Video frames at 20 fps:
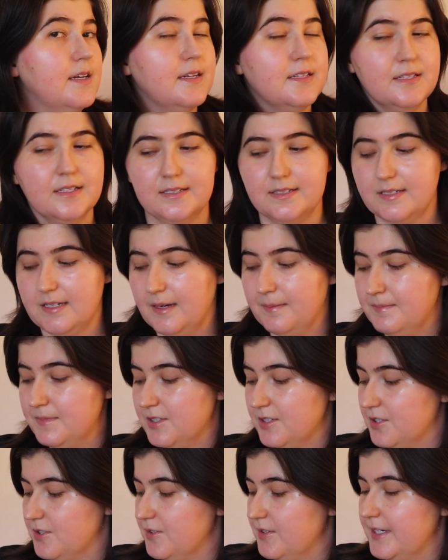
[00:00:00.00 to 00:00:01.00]
to some
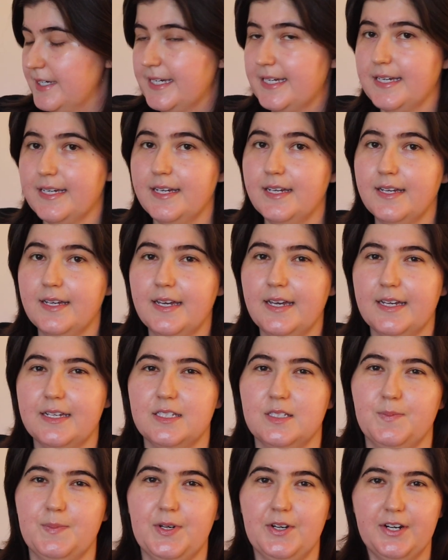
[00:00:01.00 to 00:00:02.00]
degree,
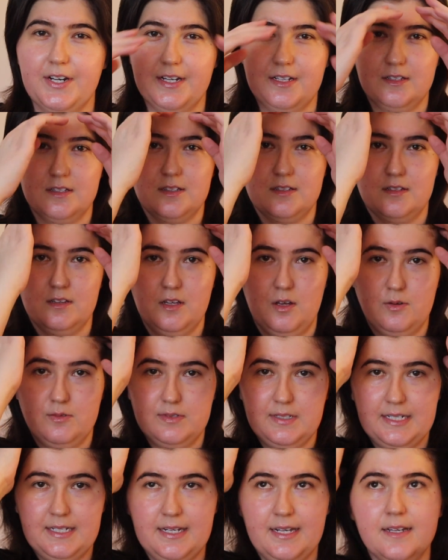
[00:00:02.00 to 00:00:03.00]
experience
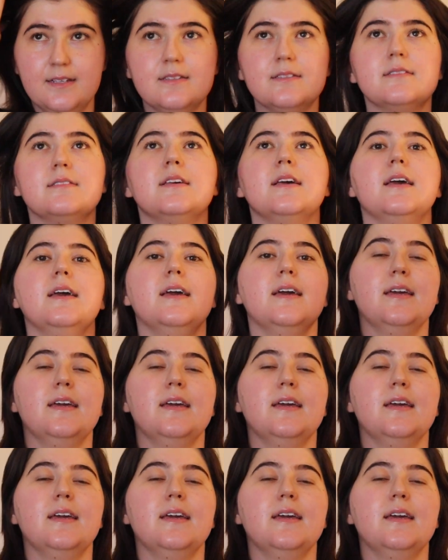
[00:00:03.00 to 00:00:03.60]
loneliness,